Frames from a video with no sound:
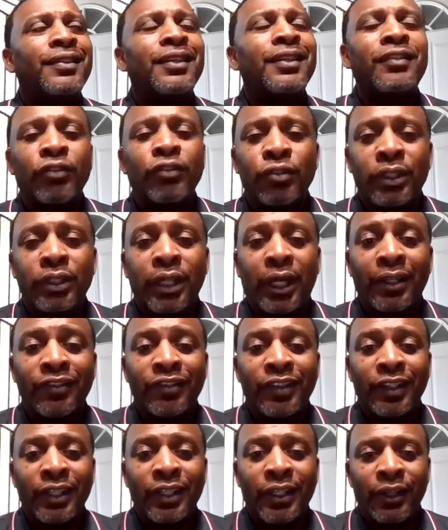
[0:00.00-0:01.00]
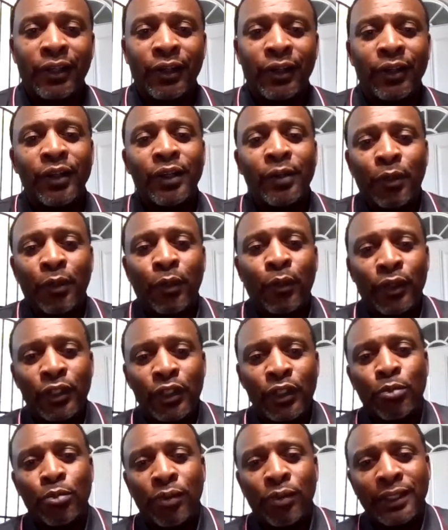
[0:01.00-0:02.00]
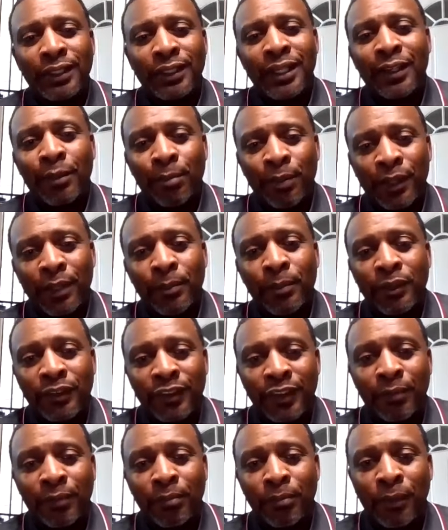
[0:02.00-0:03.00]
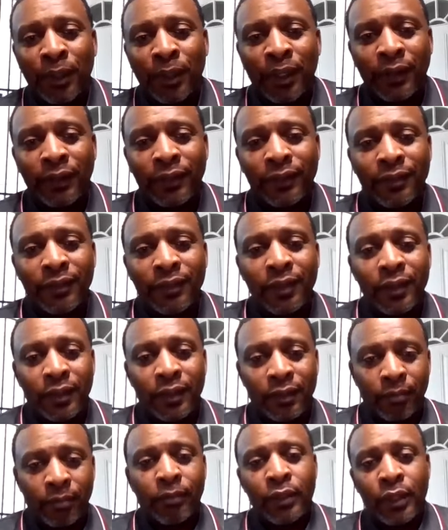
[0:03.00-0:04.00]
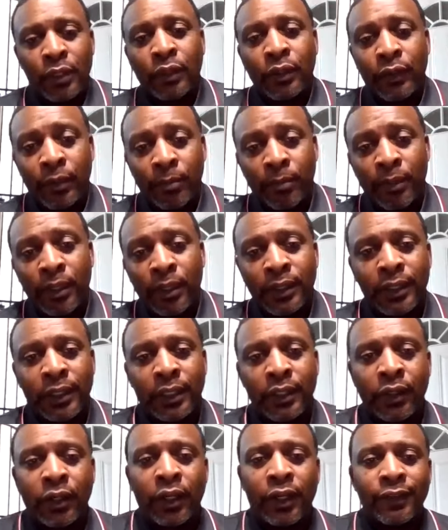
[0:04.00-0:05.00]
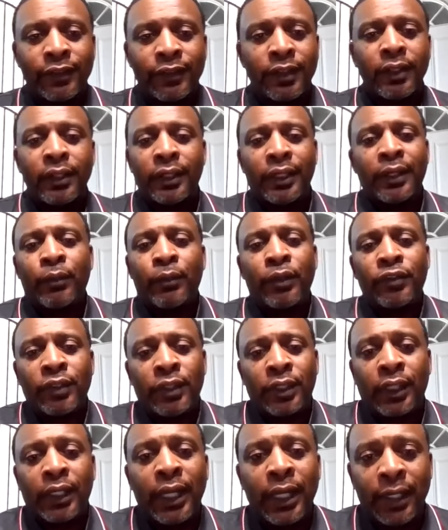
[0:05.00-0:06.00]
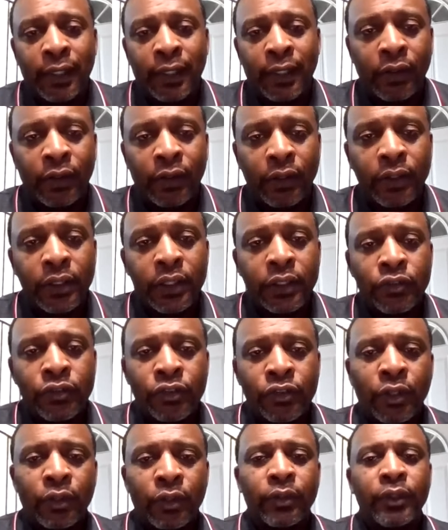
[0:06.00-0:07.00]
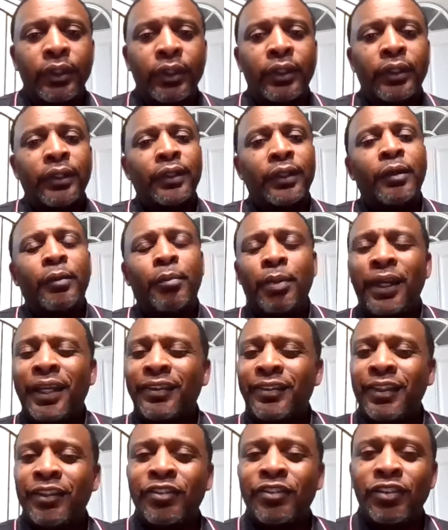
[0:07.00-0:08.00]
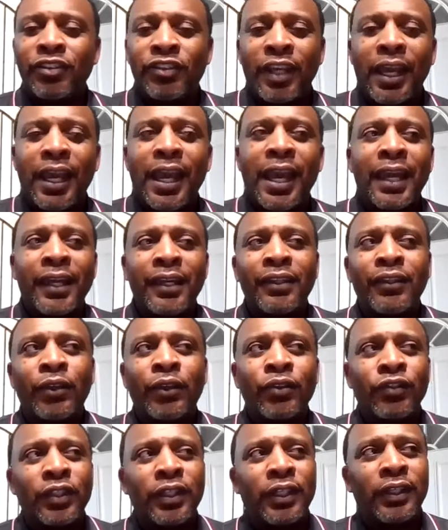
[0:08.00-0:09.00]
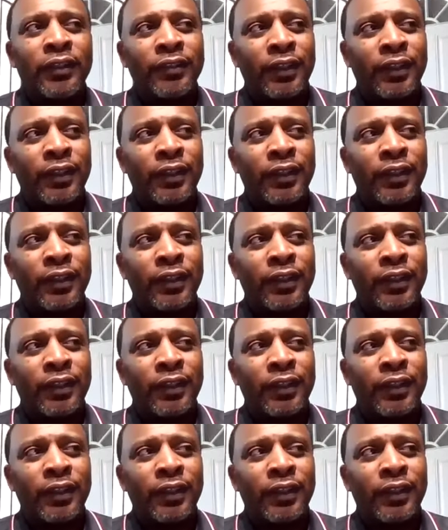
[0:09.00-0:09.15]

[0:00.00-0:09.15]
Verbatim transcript: $600 a year, but when you break down the payments in month, you know, the monthly cost, it wasn't a lot at all. So pay attention to adding those